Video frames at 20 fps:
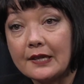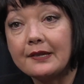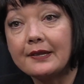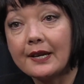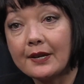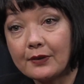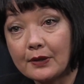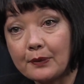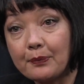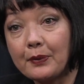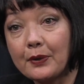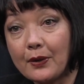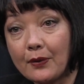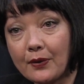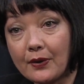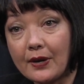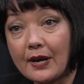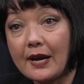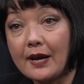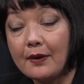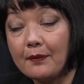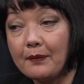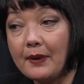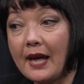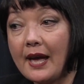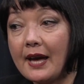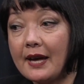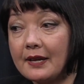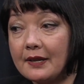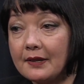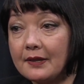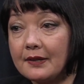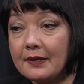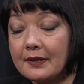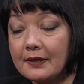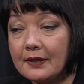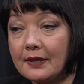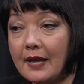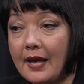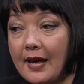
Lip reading: SARA program has